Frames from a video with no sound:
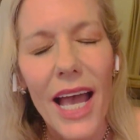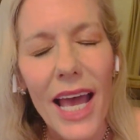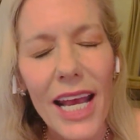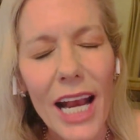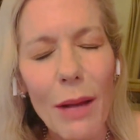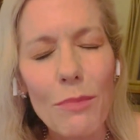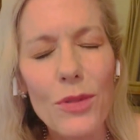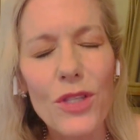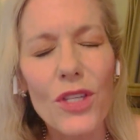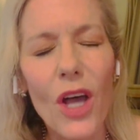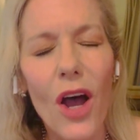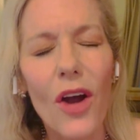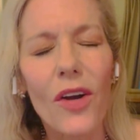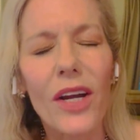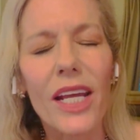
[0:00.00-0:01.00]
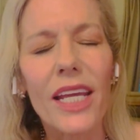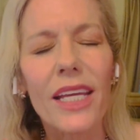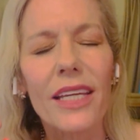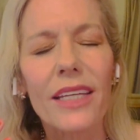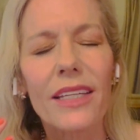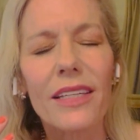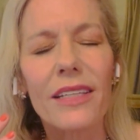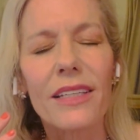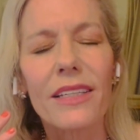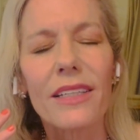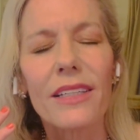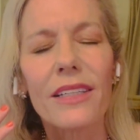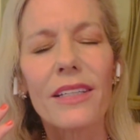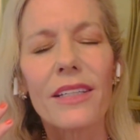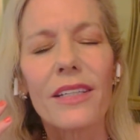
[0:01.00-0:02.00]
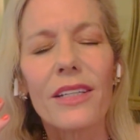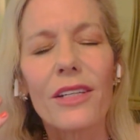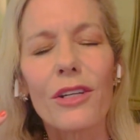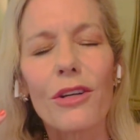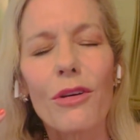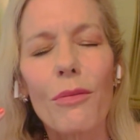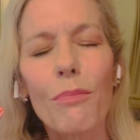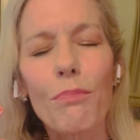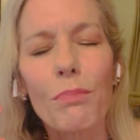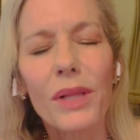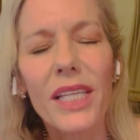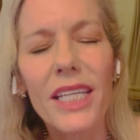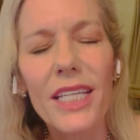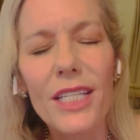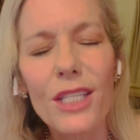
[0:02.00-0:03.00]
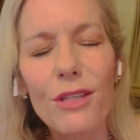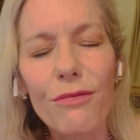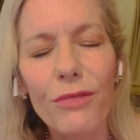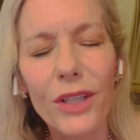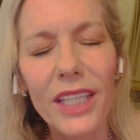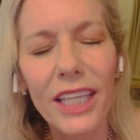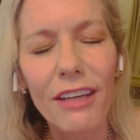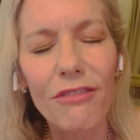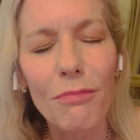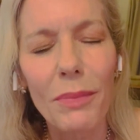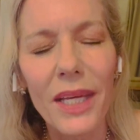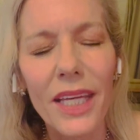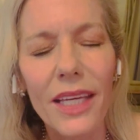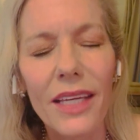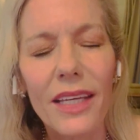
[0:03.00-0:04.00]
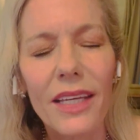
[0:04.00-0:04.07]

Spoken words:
And I'm sorry. Please forgive me.